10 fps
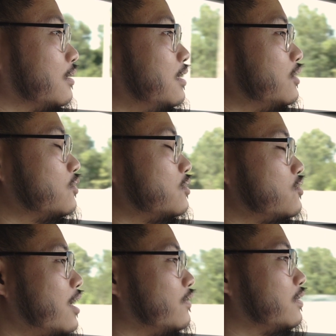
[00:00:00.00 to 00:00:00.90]
get used to
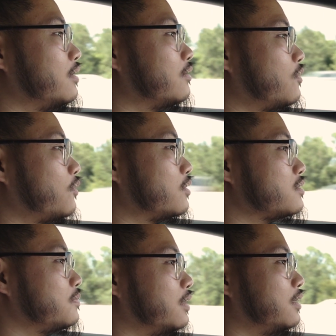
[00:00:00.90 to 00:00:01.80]
driving it, of
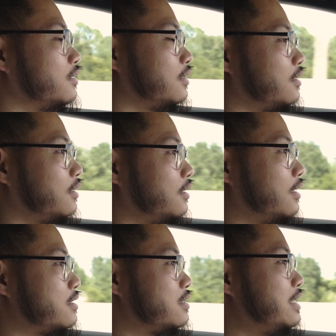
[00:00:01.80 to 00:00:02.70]
course, but
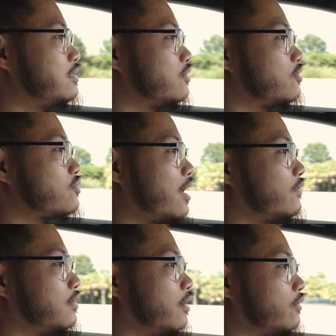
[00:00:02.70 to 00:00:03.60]
it's easier to
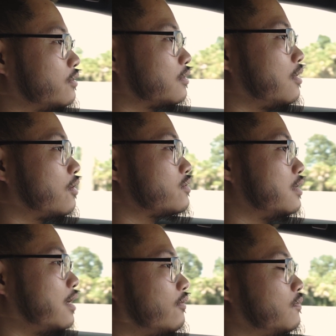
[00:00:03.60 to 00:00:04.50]
drive than other cars
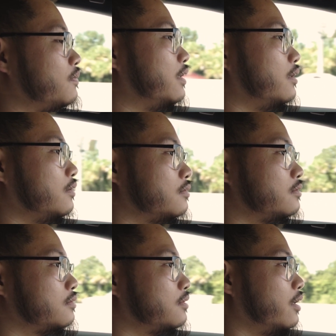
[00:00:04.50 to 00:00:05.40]
that I've been in,
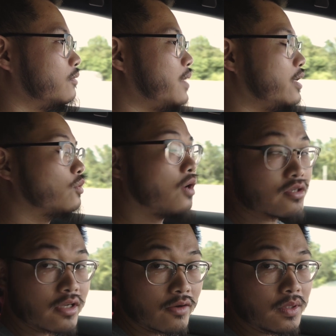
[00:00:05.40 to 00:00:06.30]
other manual
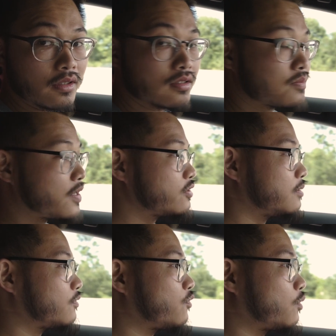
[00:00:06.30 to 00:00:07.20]
cars that I've been in, especially
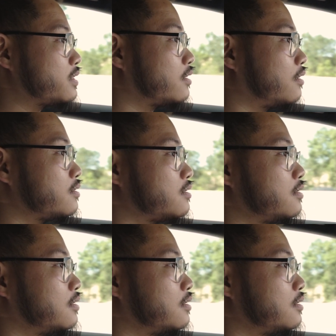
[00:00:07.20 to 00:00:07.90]
performance cars.